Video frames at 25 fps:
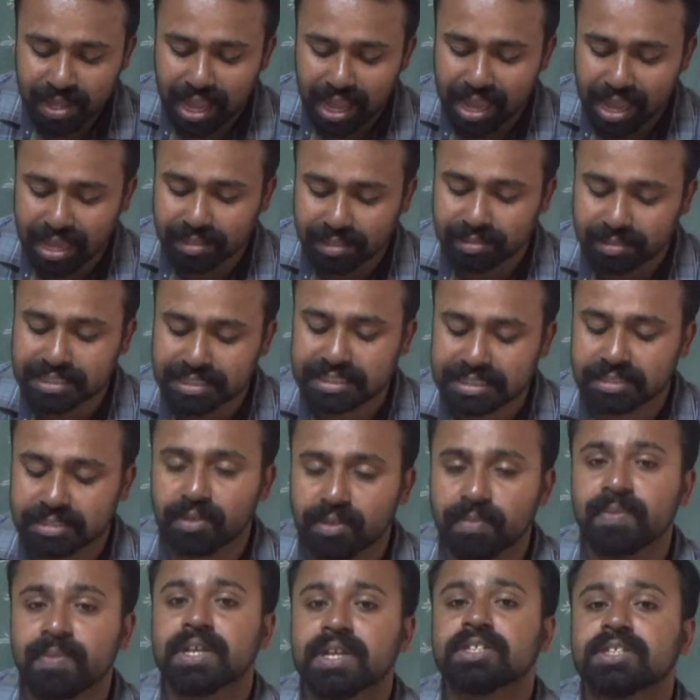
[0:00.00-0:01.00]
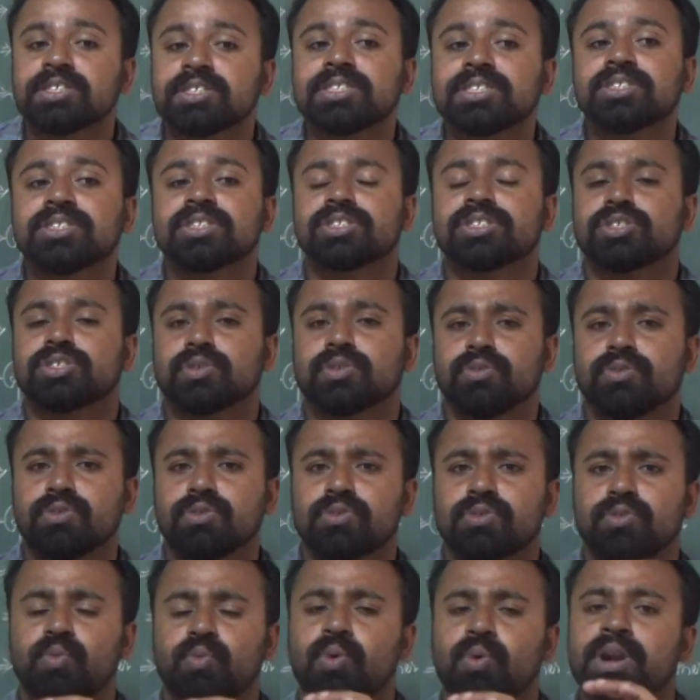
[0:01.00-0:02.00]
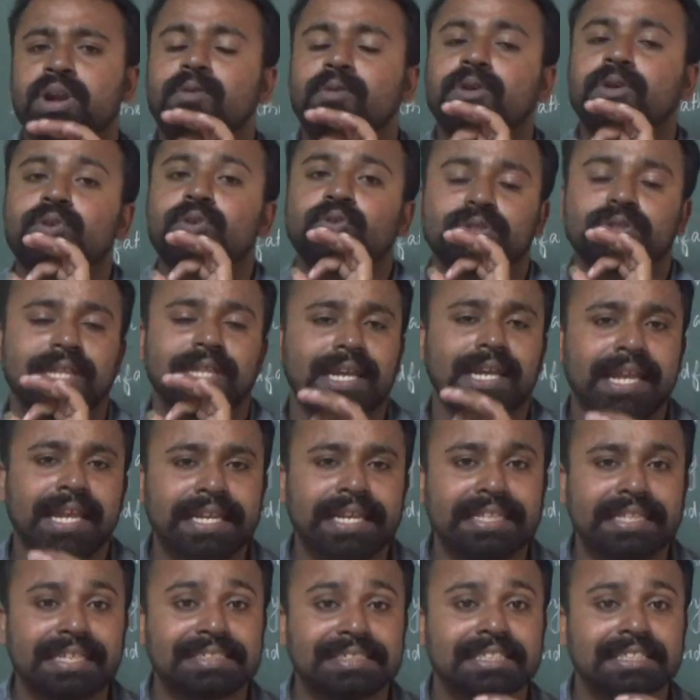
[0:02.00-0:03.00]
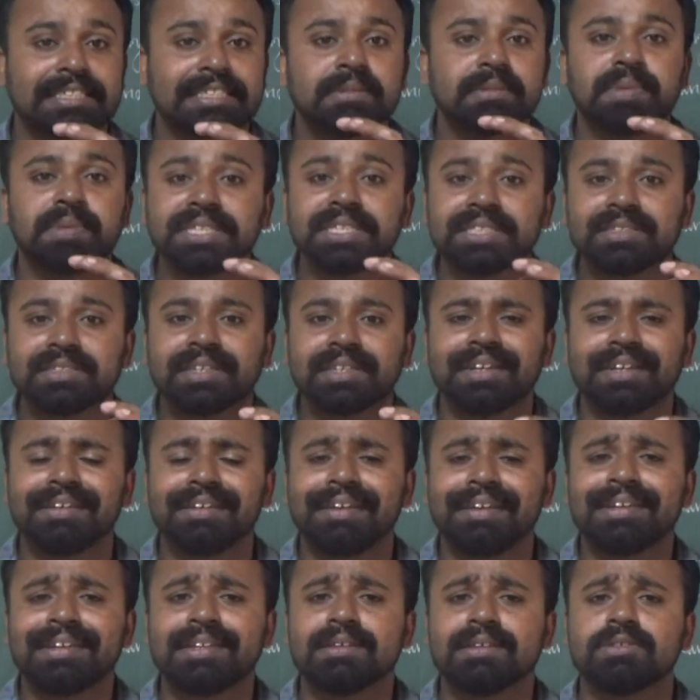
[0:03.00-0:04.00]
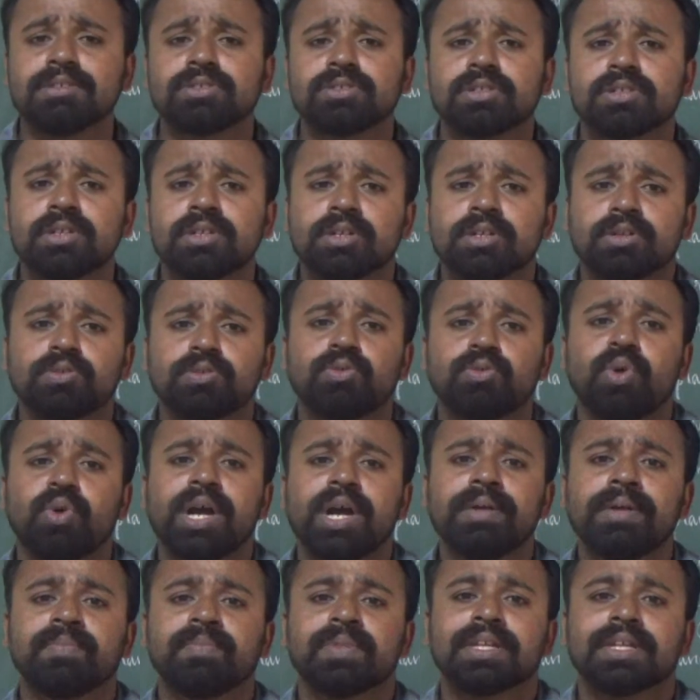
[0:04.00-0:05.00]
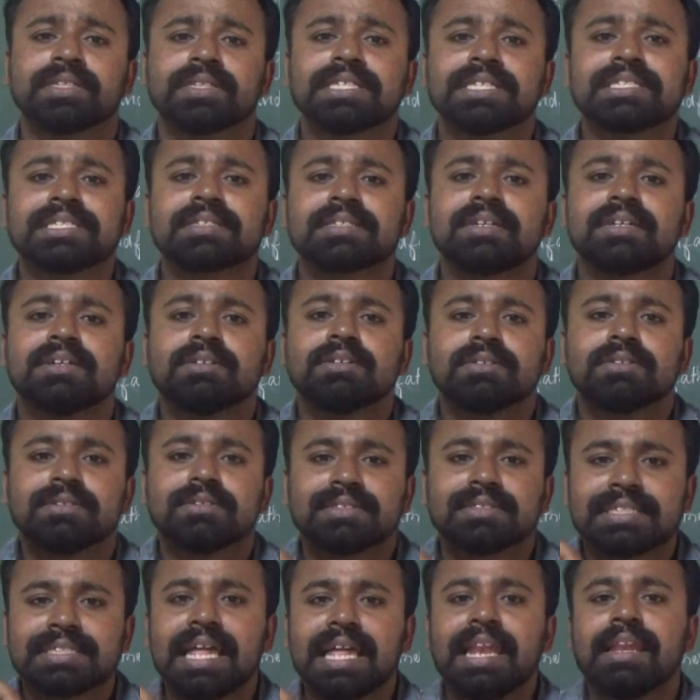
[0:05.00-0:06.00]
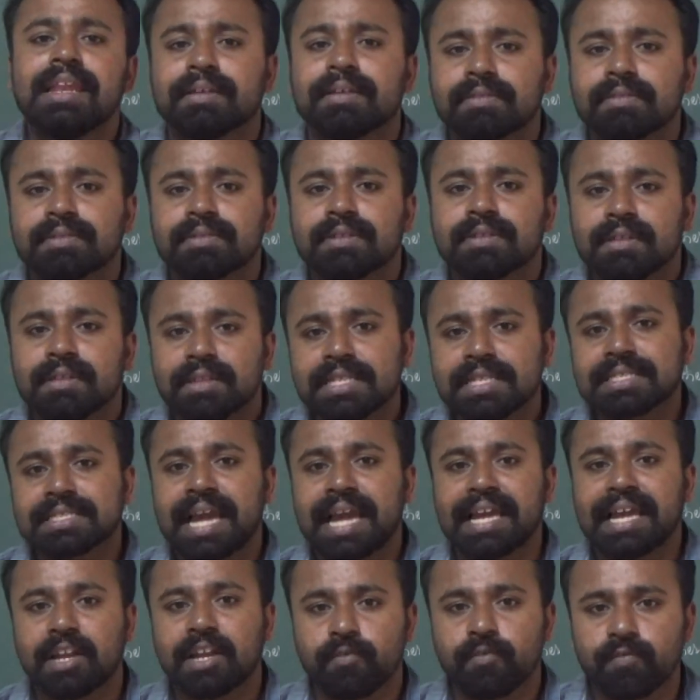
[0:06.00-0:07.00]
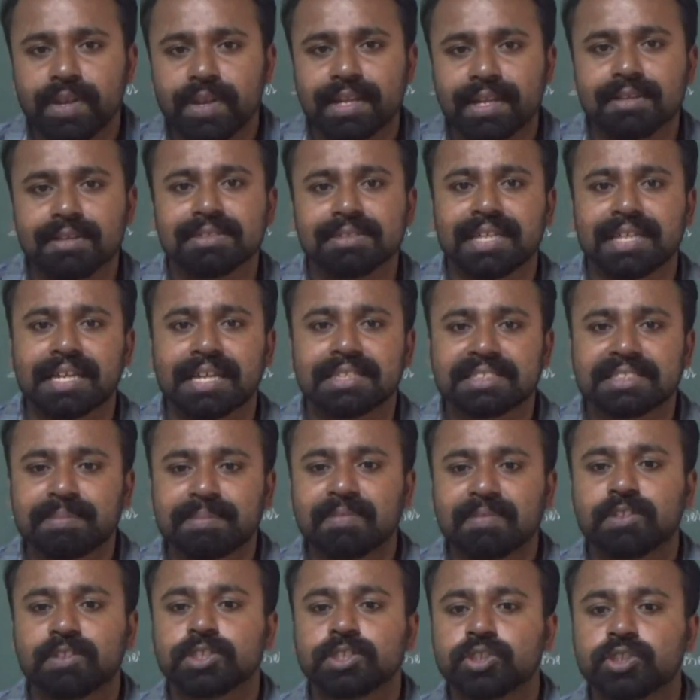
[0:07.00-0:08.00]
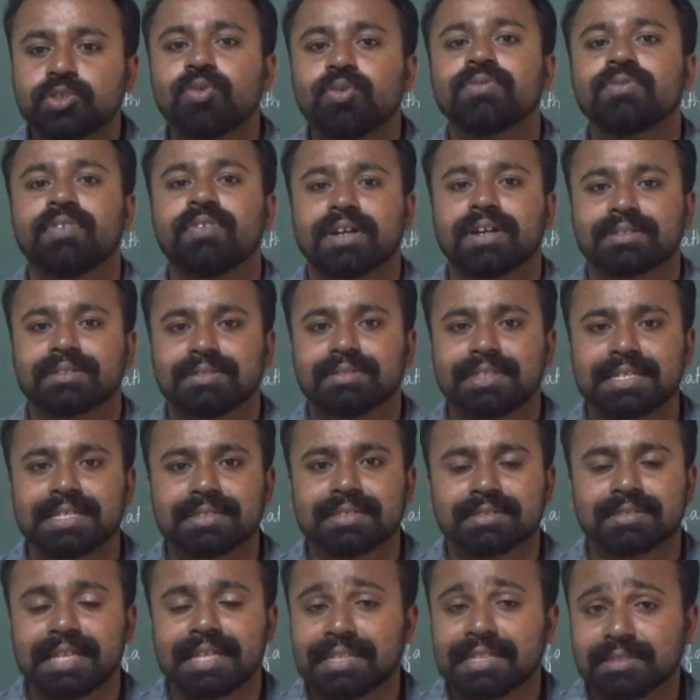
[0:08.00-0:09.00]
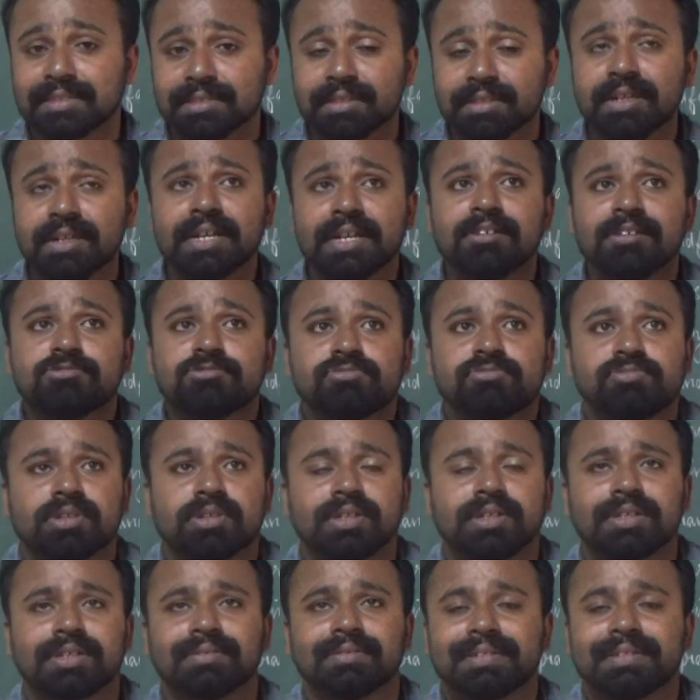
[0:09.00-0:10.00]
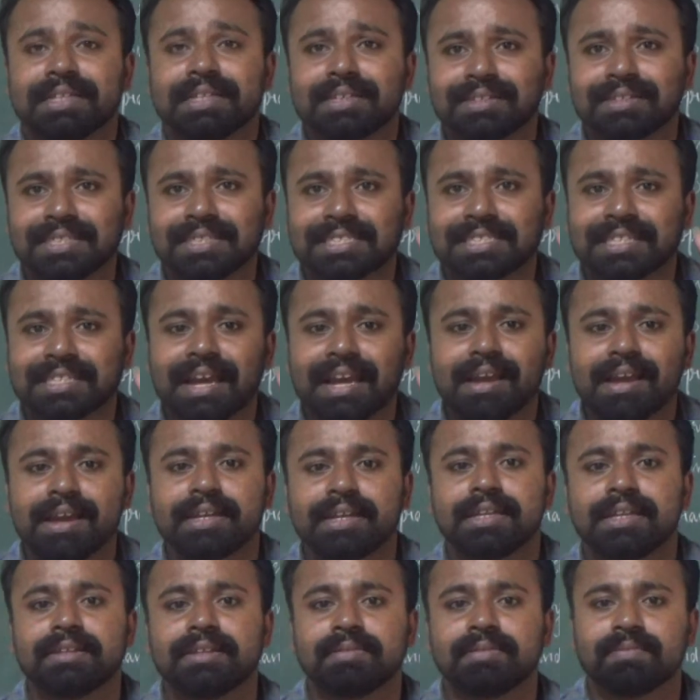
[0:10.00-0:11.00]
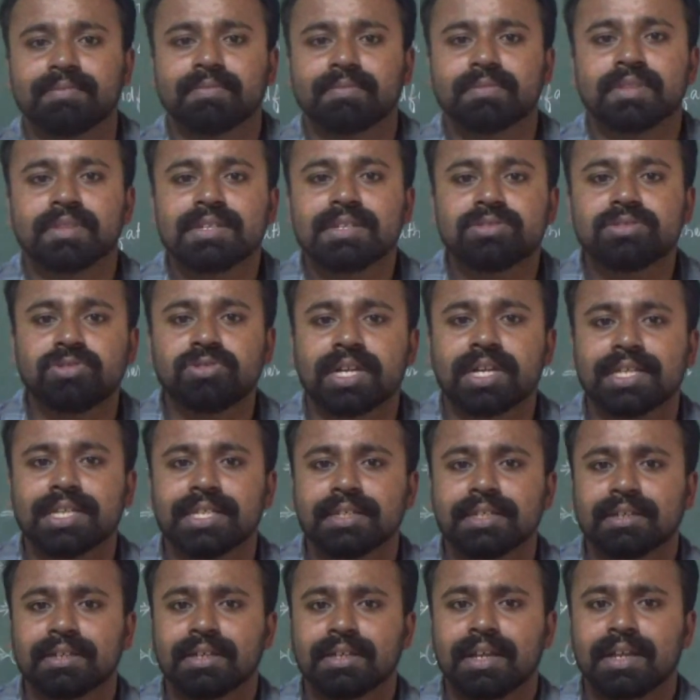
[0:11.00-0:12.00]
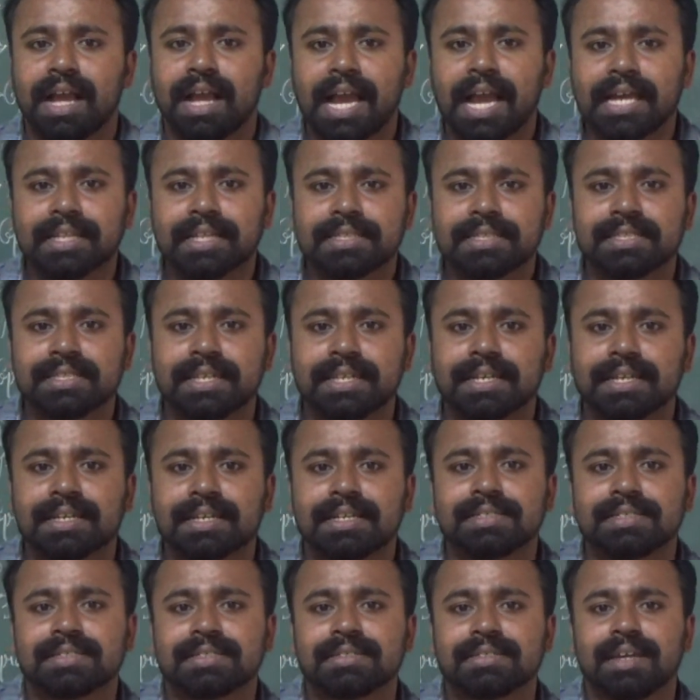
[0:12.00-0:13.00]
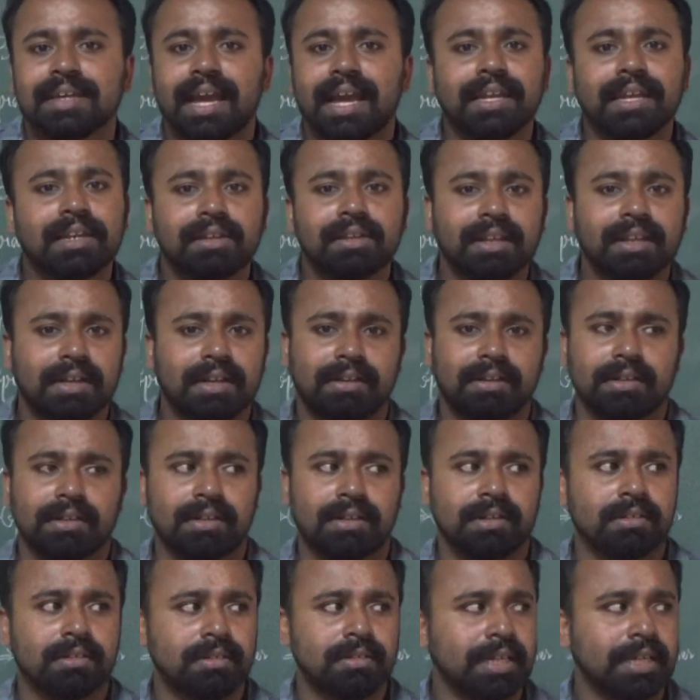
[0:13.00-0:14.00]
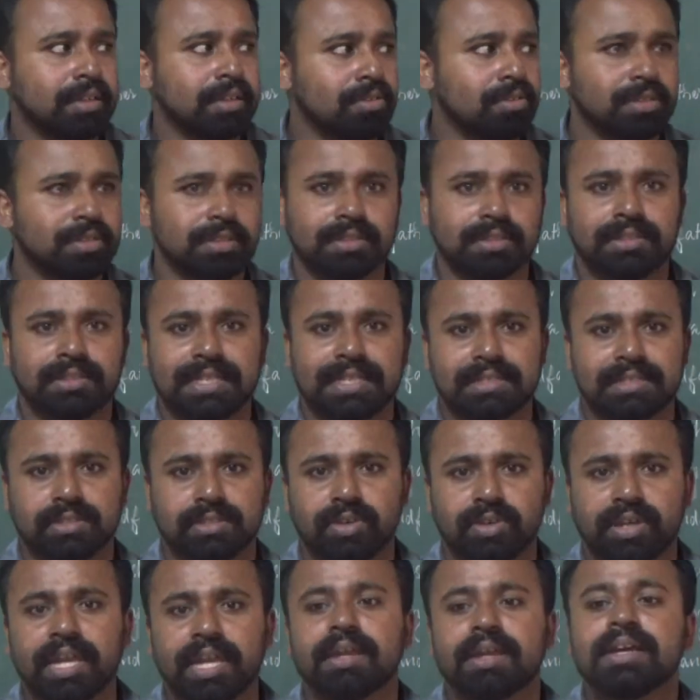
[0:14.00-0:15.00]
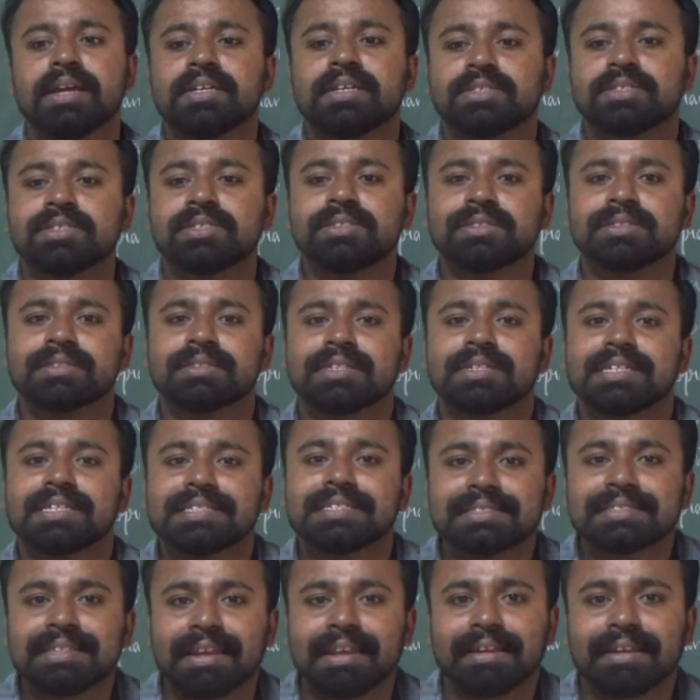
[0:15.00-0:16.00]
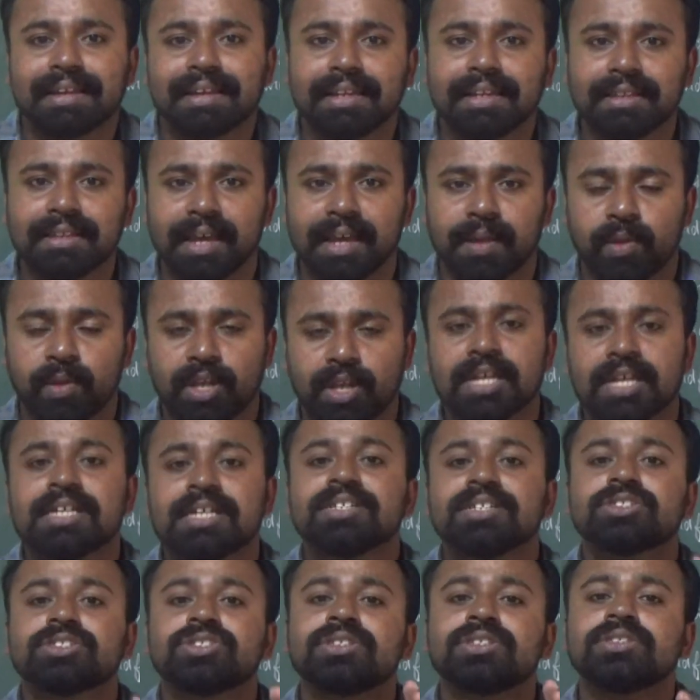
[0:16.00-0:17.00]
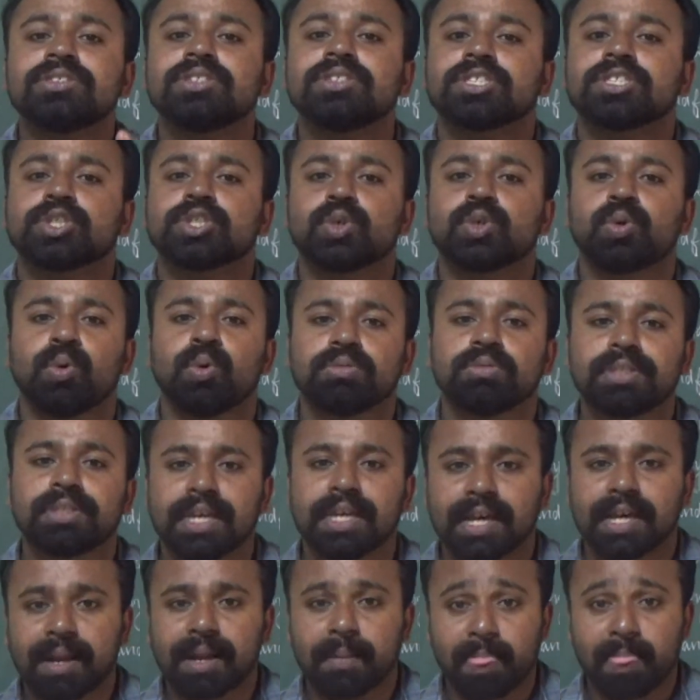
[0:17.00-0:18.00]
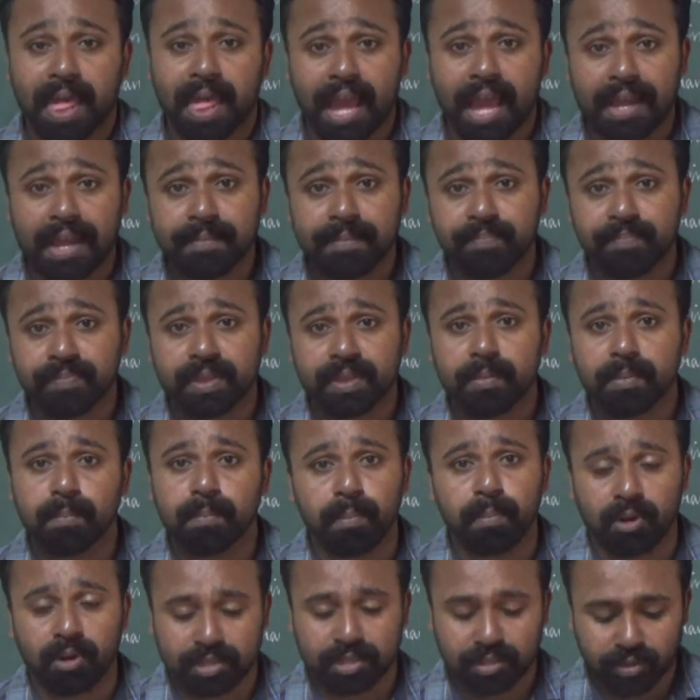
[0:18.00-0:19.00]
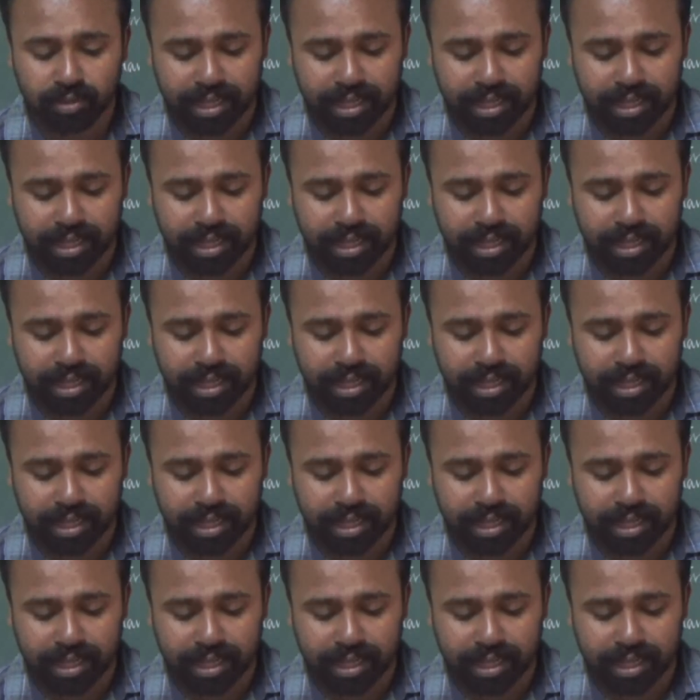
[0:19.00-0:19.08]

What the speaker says: and this she just one for the lady. There's a Tibetan lady who is selling this kind of necklace and some of the stonework things. That's is earring, the stud, and there's a necklace and all the things. Okay, she's selling in there. Okay, she just go there and bought.